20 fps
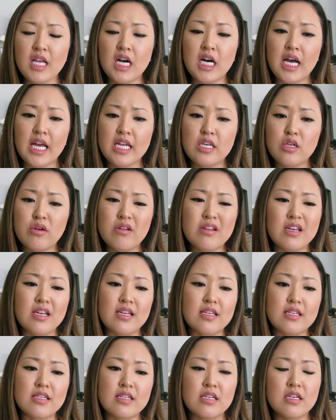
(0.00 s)
I
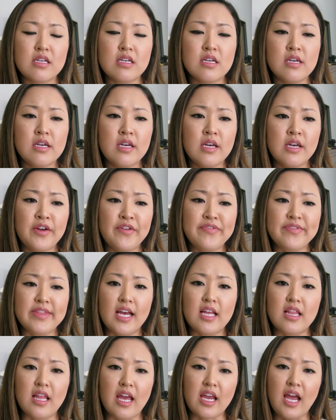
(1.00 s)
noticed
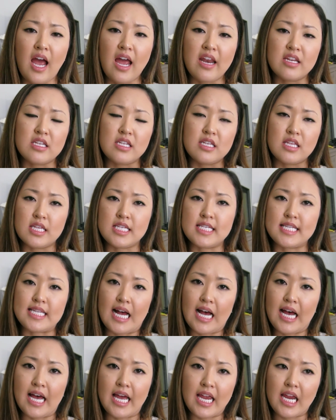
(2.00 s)
that, like, kind of to the
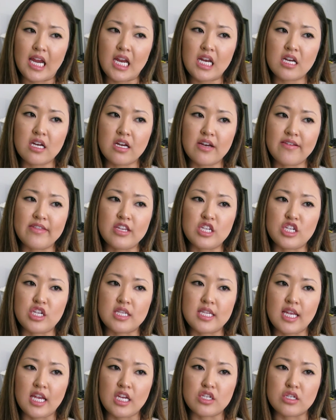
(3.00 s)
side of the
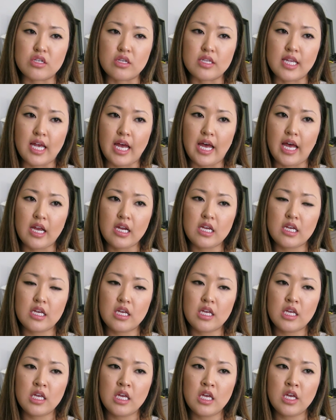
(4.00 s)
gestational sac,
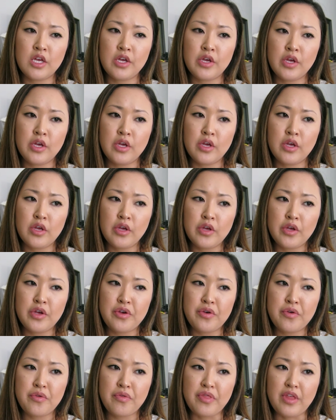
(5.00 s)

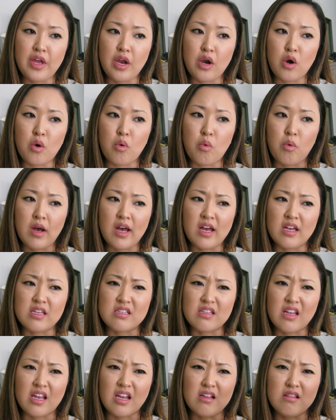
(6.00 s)
there
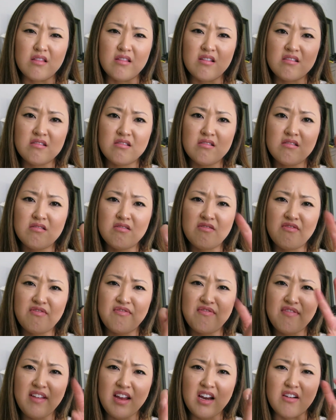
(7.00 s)
was like a little
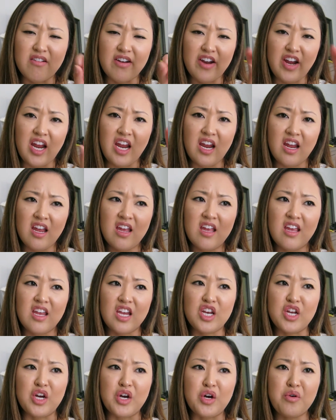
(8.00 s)
flickering,
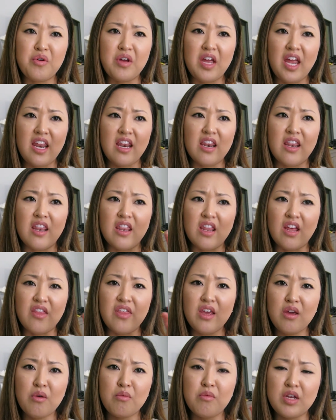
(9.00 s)
you know, and
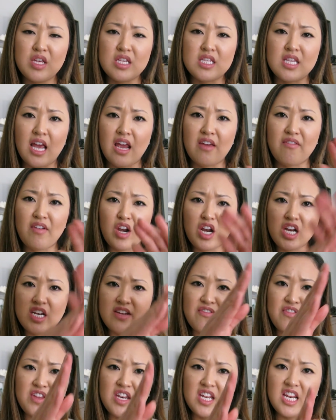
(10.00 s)
nothing was like very
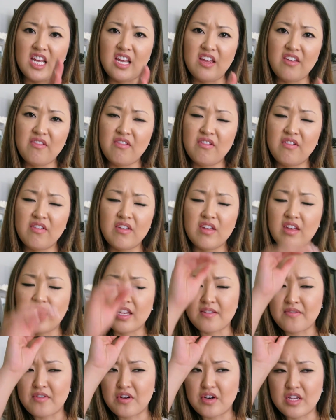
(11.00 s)
definitive
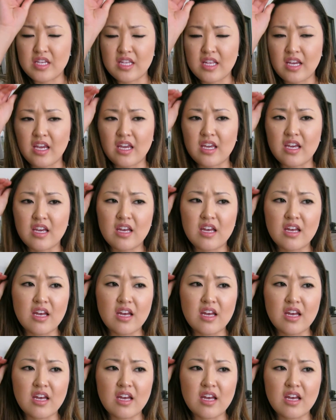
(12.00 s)
as far as like